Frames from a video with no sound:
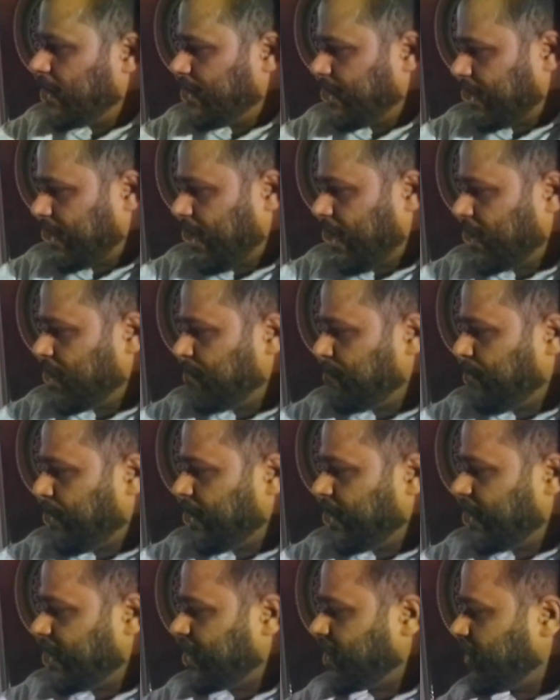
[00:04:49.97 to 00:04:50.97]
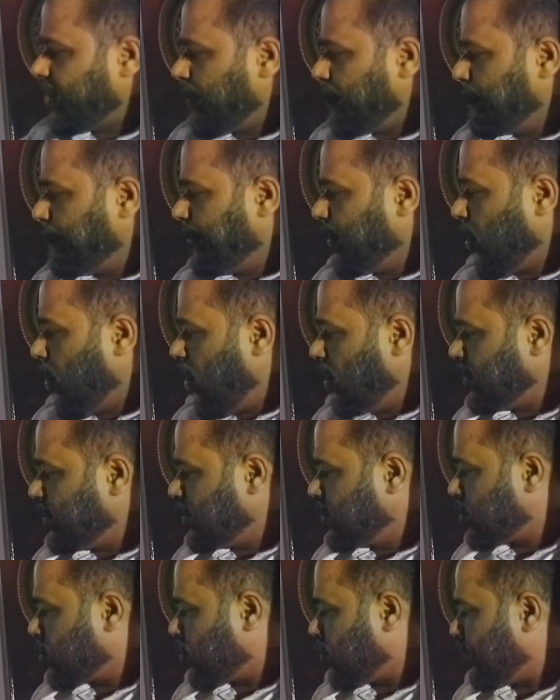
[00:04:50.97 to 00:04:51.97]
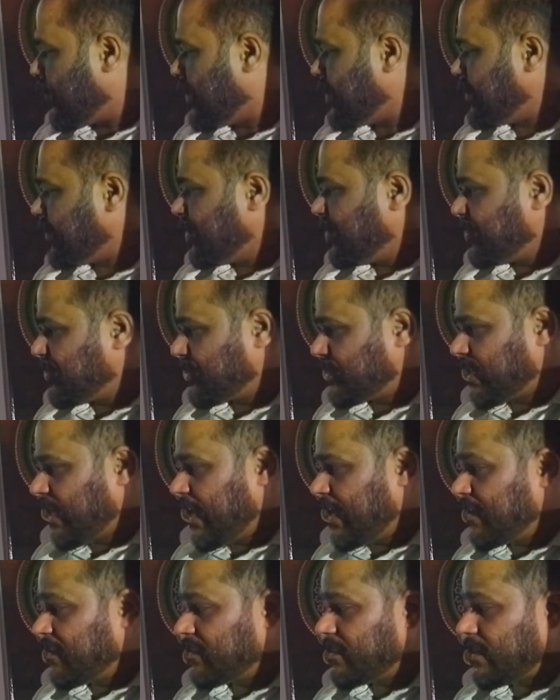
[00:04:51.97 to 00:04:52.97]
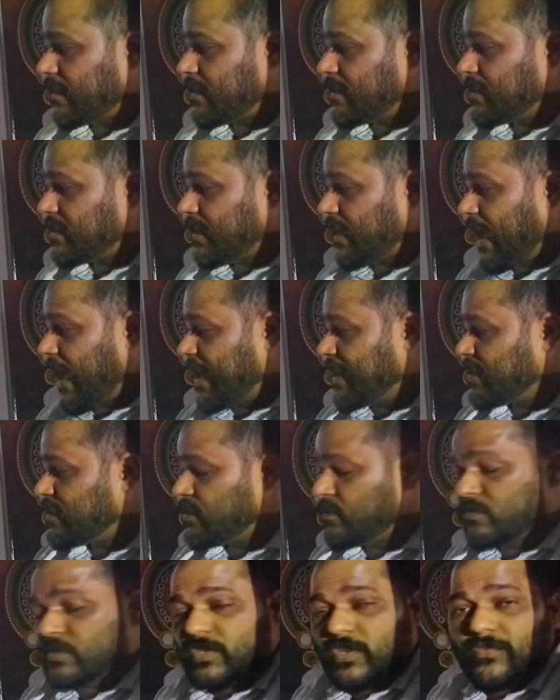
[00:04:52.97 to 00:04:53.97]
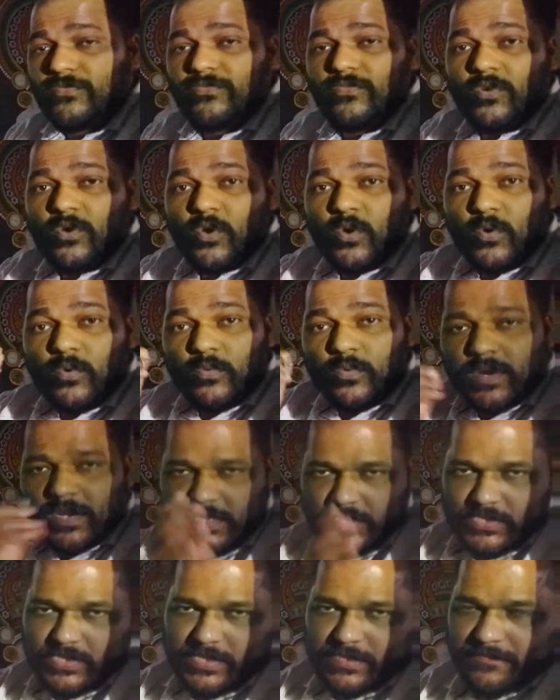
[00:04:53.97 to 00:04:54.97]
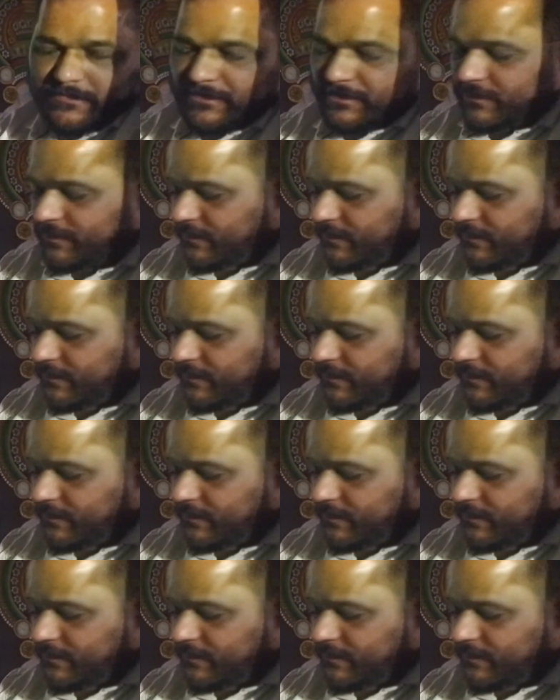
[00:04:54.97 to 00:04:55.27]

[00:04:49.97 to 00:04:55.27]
Deccani painting, bold drawing, shading technique and use of rich.